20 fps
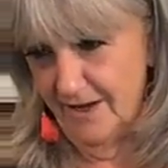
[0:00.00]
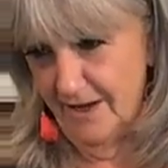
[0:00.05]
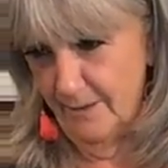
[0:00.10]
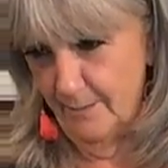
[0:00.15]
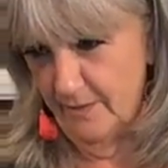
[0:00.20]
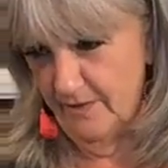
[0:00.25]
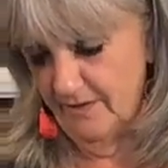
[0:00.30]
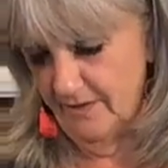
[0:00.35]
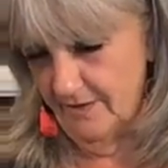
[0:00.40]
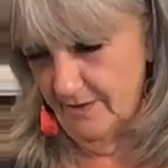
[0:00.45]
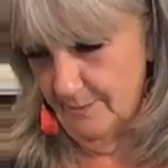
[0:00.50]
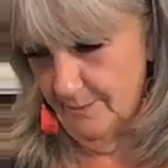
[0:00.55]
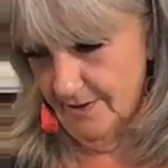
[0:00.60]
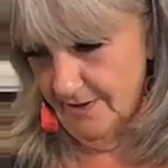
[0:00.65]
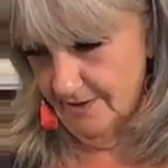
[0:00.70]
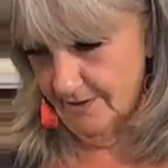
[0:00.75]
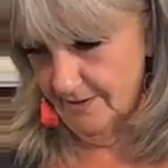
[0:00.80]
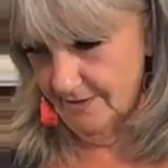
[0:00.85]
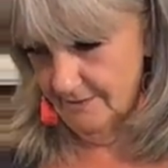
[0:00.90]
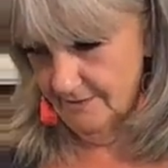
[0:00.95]
I've already
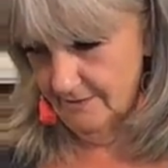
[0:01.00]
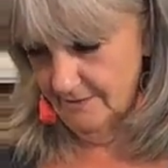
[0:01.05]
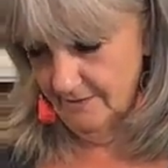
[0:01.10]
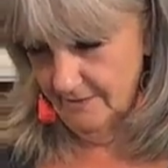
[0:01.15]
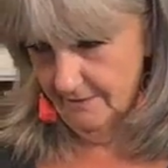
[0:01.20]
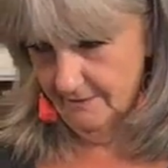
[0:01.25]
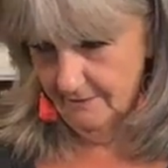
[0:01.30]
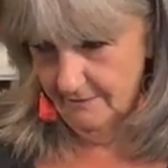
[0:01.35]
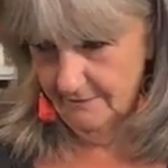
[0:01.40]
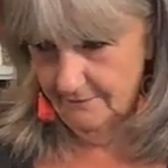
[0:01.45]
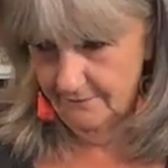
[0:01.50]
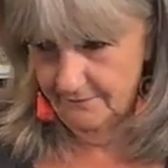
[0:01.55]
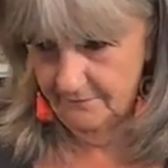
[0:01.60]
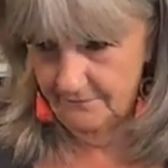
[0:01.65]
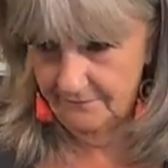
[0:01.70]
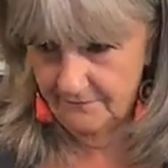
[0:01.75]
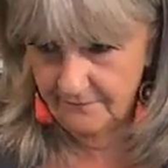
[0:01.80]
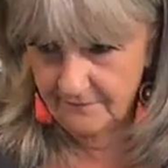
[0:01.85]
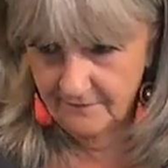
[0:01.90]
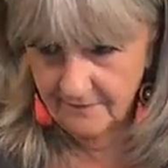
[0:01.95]
got some names in the
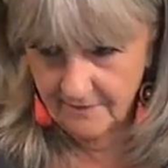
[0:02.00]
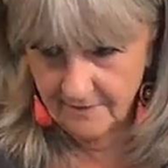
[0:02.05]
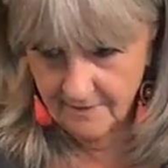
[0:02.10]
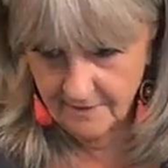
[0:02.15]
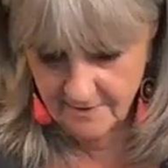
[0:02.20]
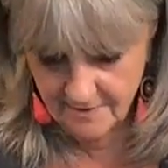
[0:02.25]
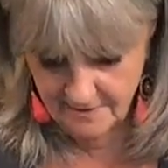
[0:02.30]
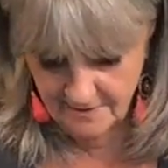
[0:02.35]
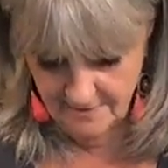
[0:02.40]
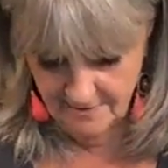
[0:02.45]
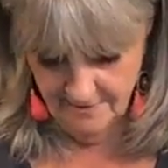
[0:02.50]
bucket too.